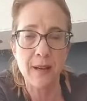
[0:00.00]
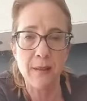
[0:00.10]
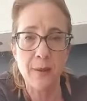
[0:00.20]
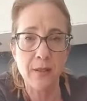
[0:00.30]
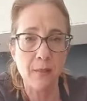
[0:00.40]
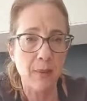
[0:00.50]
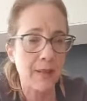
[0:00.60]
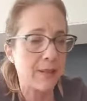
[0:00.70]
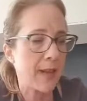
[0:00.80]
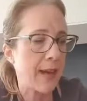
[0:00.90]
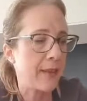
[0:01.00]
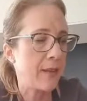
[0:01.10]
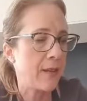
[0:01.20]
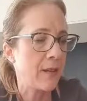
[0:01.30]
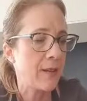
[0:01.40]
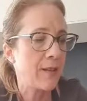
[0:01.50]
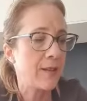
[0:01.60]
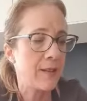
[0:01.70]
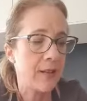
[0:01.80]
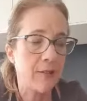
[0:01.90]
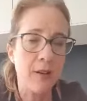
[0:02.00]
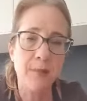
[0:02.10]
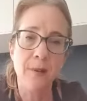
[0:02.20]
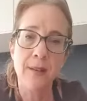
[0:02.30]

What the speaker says: the melted butter and the syrup.